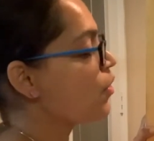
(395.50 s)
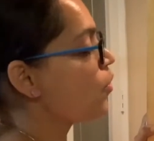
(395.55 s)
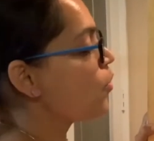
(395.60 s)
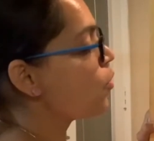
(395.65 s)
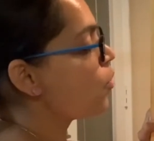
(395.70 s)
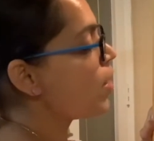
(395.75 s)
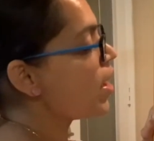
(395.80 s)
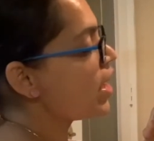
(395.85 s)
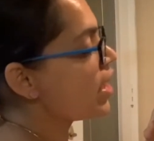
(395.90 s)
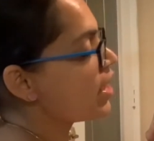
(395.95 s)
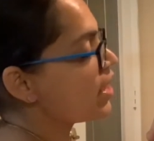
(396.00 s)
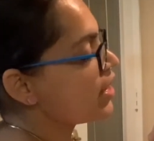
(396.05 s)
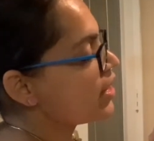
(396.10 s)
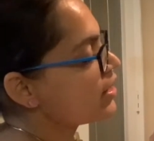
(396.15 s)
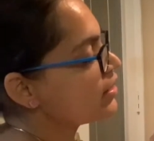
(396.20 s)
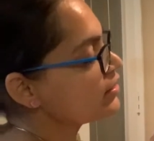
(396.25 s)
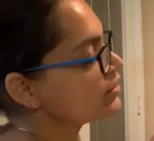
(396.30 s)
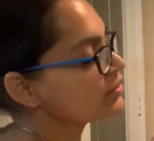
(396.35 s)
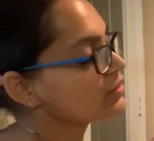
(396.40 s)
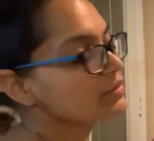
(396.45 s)

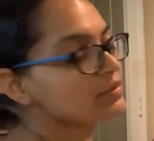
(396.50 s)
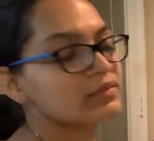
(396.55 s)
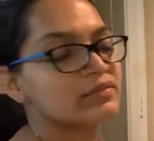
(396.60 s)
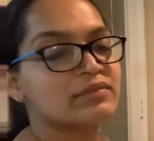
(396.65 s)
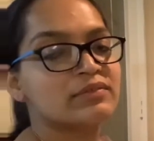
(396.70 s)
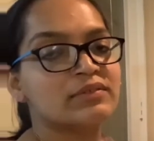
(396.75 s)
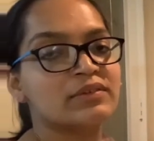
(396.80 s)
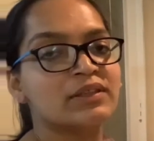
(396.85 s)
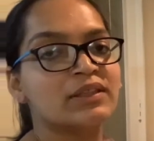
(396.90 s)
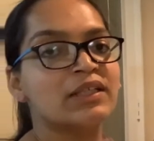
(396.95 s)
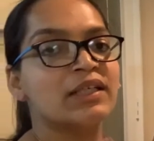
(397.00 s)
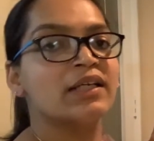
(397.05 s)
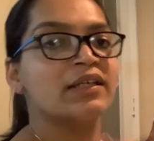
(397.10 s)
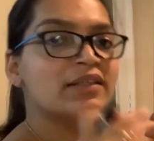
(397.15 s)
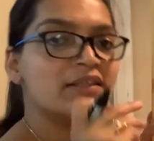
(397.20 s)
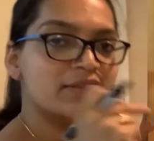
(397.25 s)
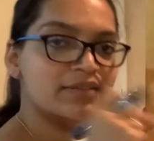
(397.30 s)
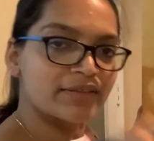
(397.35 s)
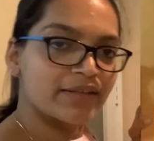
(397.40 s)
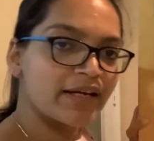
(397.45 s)
Where,
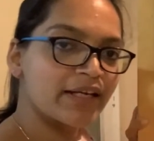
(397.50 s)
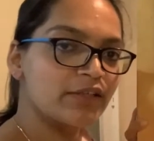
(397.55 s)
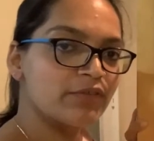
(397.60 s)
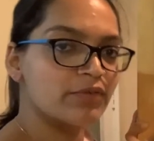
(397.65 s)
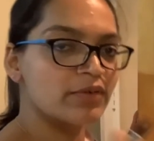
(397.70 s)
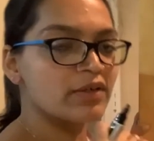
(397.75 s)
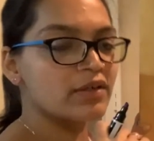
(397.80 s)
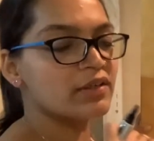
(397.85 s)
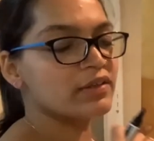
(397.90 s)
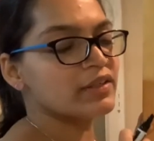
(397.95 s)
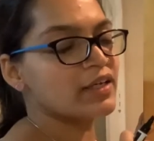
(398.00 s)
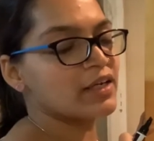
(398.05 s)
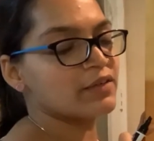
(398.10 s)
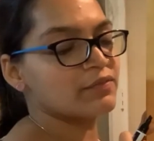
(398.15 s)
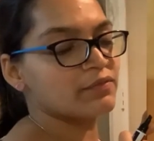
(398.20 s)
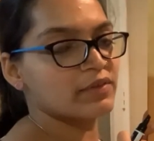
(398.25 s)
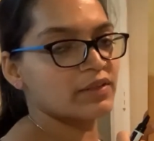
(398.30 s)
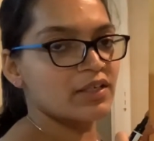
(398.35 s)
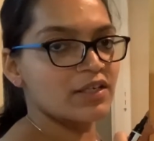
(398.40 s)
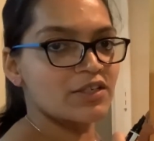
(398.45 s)
the sight word that
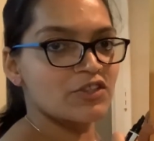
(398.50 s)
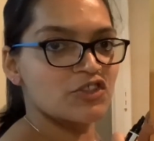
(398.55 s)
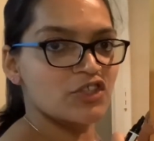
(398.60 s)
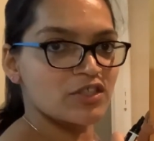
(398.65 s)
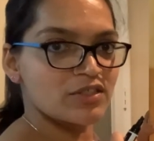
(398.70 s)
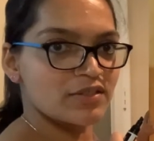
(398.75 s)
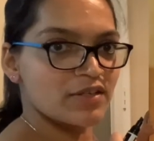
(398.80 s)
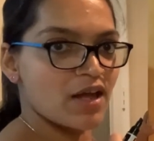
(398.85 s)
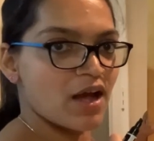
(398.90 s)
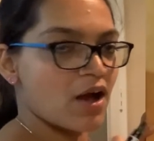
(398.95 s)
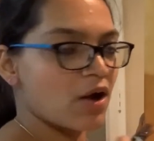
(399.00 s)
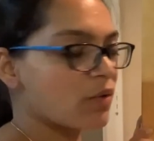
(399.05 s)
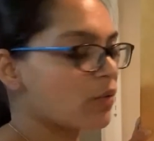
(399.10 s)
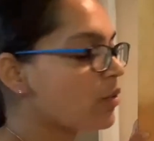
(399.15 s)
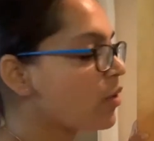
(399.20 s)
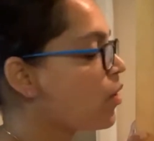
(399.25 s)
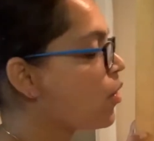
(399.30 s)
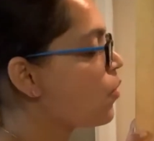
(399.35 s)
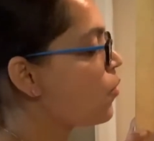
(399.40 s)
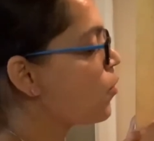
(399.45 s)
we did just now,
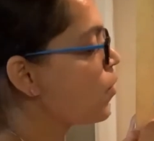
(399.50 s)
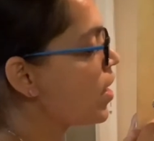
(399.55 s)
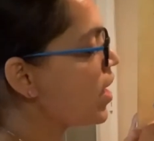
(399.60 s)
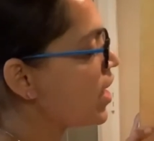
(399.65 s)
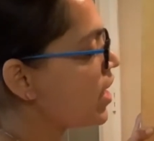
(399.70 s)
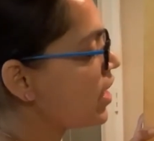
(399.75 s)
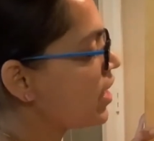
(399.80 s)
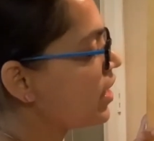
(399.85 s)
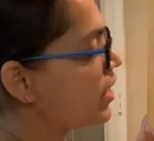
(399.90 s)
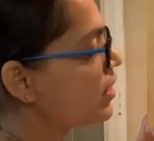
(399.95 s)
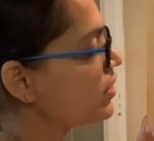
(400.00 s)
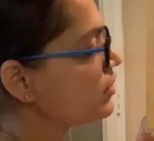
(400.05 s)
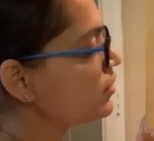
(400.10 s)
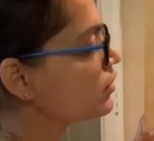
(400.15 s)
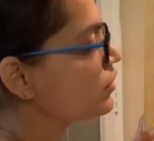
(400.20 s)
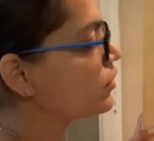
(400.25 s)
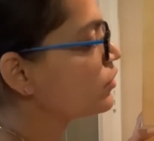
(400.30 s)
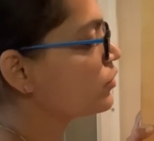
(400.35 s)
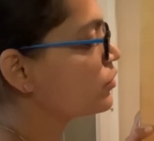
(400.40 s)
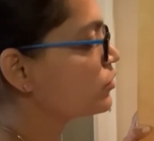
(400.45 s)
where,
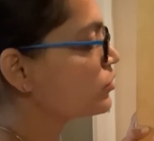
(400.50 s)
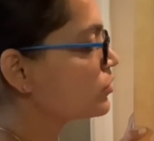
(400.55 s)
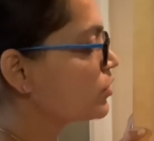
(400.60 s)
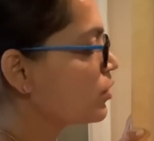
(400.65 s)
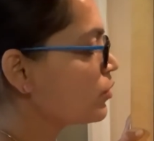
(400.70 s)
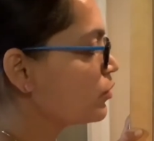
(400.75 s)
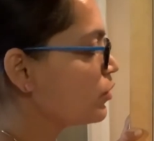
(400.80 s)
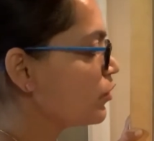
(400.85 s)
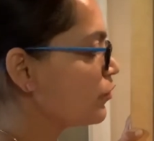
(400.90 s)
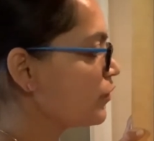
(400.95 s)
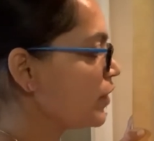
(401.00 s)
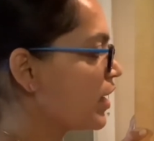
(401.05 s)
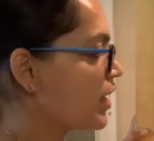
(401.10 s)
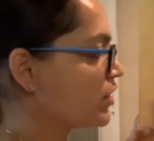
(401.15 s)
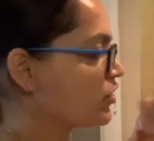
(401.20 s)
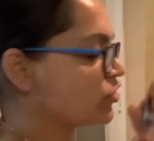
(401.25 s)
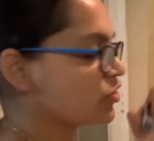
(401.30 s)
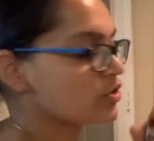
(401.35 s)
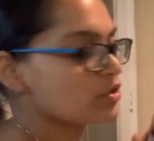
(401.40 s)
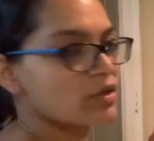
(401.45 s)
no sound of
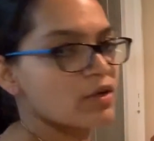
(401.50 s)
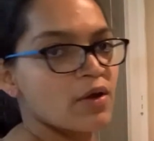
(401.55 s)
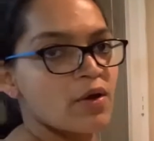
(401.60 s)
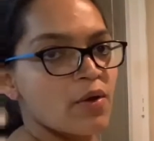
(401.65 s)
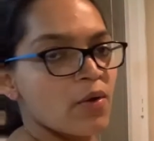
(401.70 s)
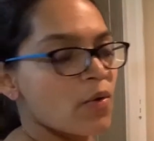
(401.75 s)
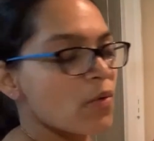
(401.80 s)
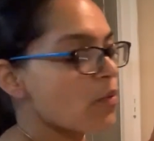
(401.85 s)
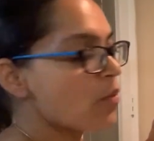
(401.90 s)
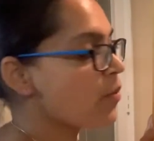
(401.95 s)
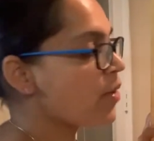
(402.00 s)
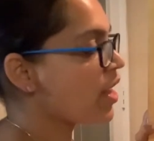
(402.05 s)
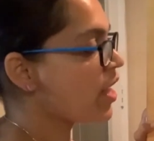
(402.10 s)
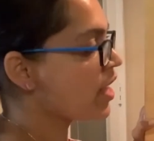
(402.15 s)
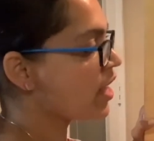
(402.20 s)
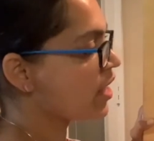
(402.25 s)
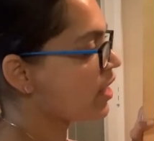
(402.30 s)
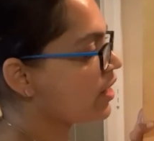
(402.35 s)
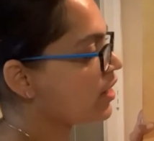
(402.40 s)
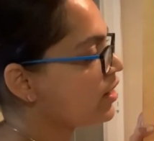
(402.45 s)
H.
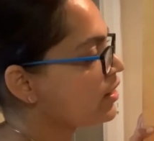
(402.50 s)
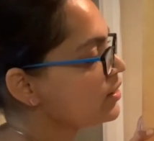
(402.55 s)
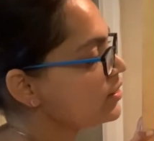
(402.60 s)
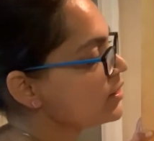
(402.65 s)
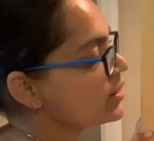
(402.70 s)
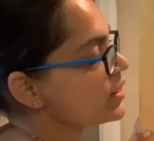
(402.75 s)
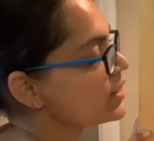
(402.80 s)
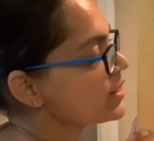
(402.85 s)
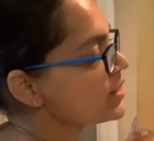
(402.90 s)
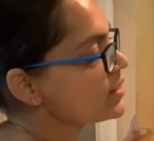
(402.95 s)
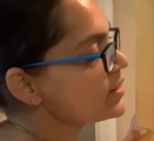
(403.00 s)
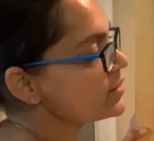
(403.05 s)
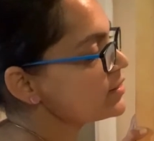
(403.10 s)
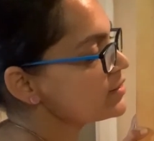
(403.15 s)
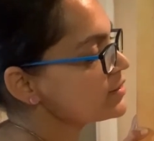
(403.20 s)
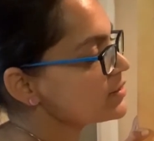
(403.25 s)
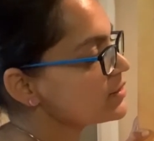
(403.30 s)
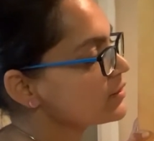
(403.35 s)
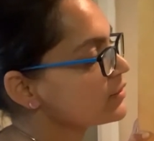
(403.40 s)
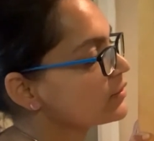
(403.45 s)
Where
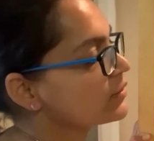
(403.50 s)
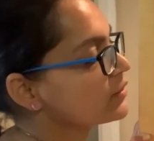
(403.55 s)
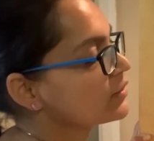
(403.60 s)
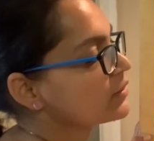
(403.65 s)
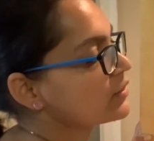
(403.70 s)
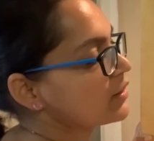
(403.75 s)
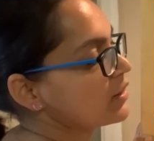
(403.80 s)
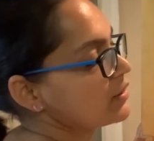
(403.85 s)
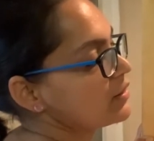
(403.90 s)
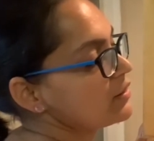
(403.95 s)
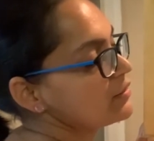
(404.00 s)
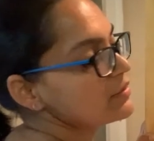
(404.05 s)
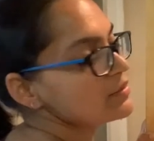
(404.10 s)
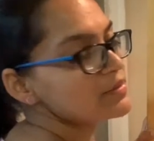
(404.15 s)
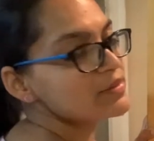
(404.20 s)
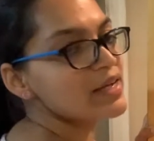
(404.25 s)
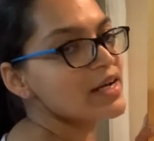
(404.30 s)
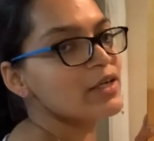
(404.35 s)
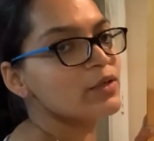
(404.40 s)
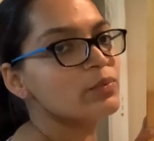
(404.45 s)
is another
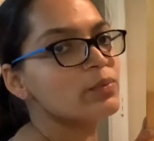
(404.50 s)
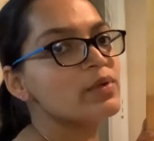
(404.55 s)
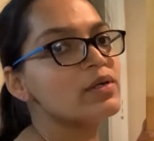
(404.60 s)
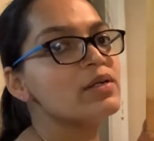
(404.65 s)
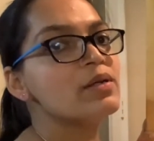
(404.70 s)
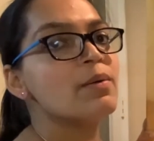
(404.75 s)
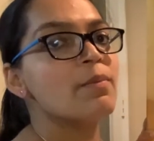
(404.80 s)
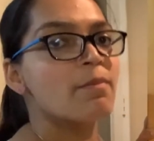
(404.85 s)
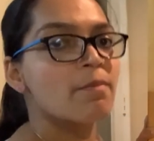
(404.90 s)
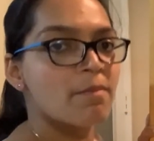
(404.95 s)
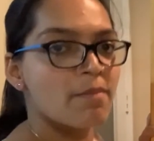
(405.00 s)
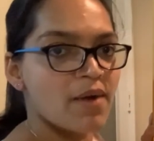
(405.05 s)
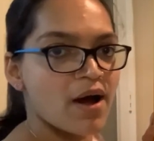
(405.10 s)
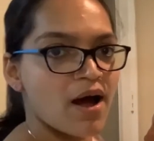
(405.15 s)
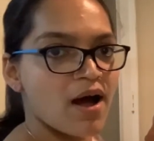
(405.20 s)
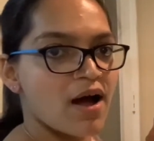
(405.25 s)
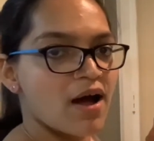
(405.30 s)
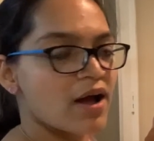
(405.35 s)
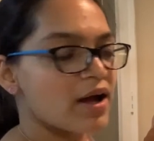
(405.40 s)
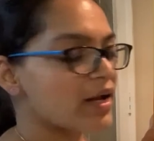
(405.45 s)
sight word,
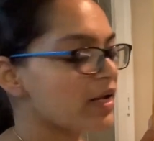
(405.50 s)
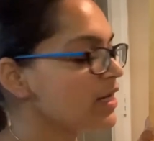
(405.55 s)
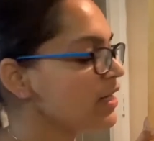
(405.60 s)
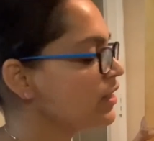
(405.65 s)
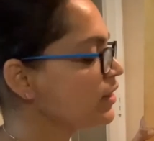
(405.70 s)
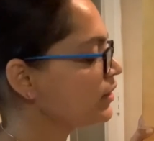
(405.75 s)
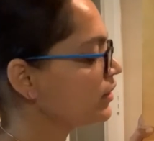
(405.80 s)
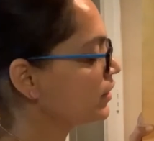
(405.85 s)
my,